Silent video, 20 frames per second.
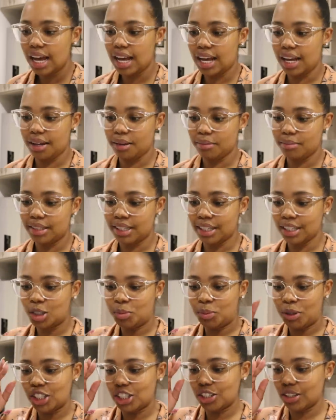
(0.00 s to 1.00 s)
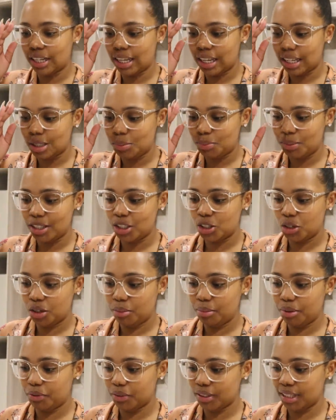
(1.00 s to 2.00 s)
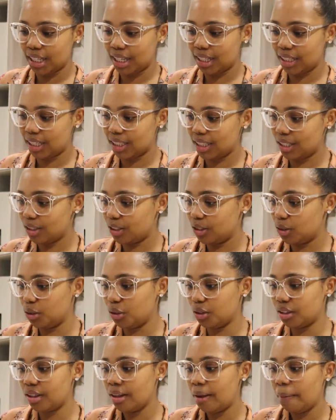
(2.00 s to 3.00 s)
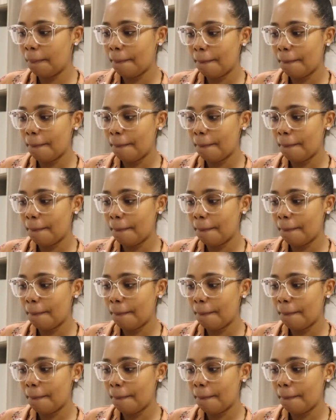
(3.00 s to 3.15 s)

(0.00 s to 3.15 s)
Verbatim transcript: Um, dear special guests, please join me for Sundays in the North,